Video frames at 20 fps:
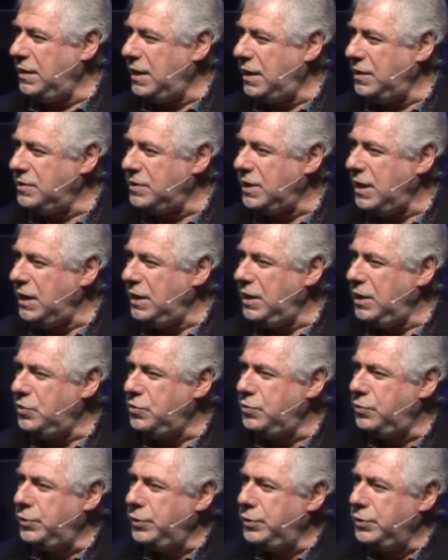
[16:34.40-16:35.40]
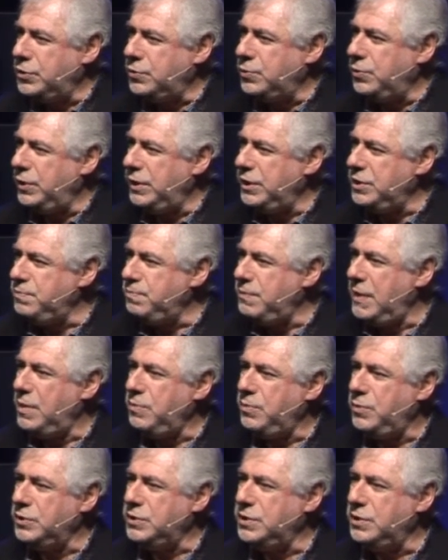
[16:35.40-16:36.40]
say his roots were his
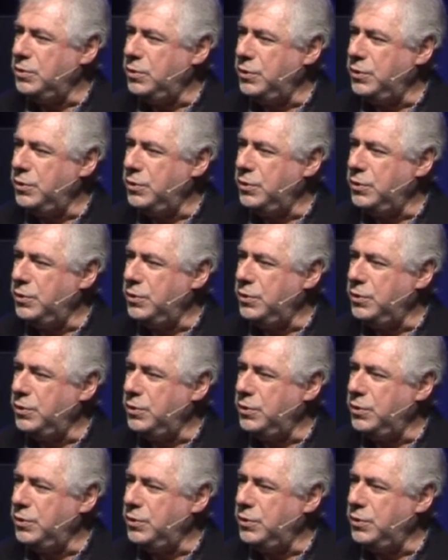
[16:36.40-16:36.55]
mum was an